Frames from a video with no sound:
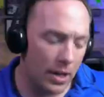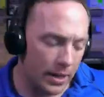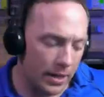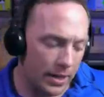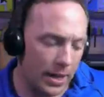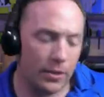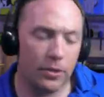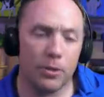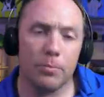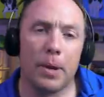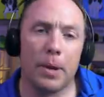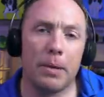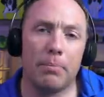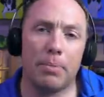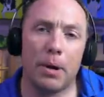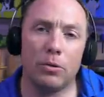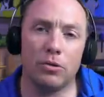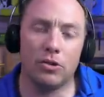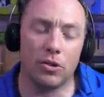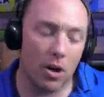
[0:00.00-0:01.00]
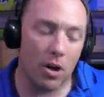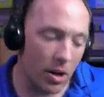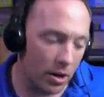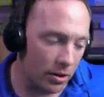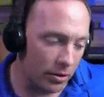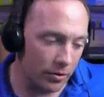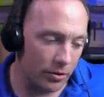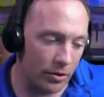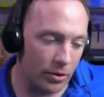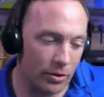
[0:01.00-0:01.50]
get their bait pouch on,
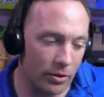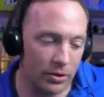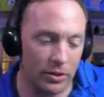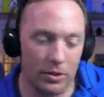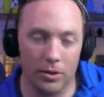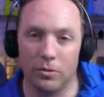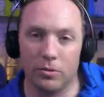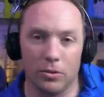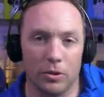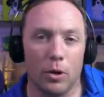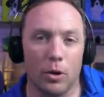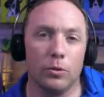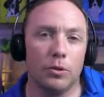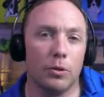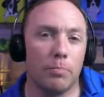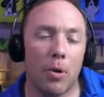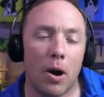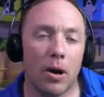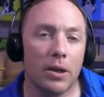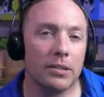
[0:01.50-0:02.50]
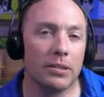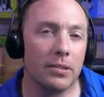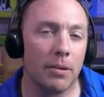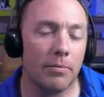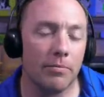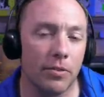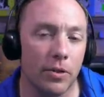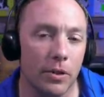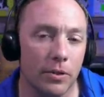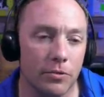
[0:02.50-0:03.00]
or they'll, load their pockets up
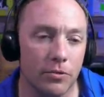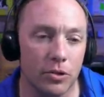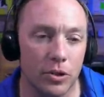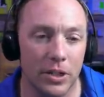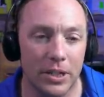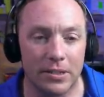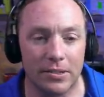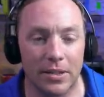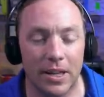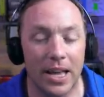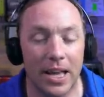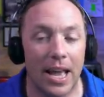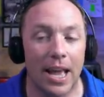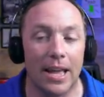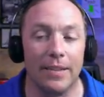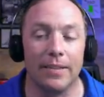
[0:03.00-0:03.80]
full of treats, and